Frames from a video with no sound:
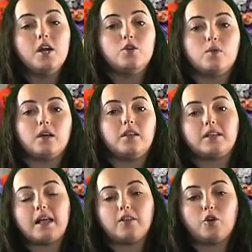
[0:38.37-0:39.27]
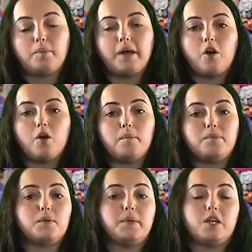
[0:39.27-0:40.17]
You can click that little bell
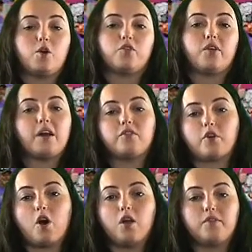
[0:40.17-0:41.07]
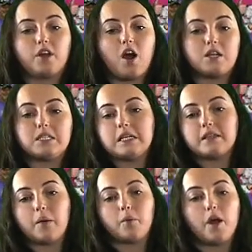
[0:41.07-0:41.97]
to be notified for all of the content
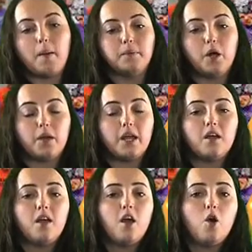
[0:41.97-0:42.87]
that we're uploading.